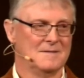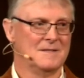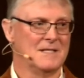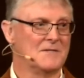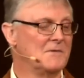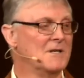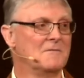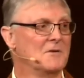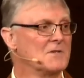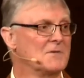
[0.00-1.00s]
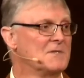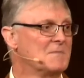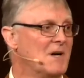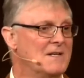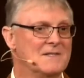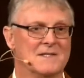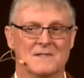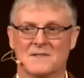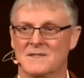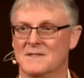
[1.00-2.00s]
his very first response
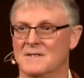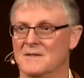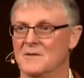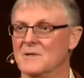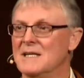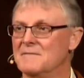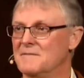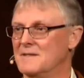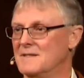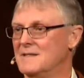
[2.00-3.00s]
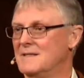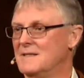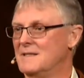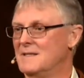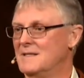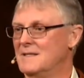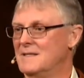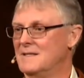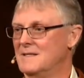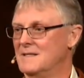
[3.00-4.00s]
is grief.
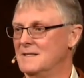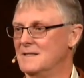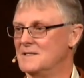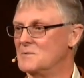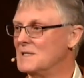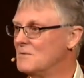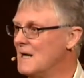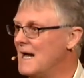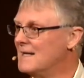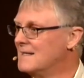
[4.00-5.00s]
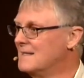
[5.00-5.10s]
It's regret.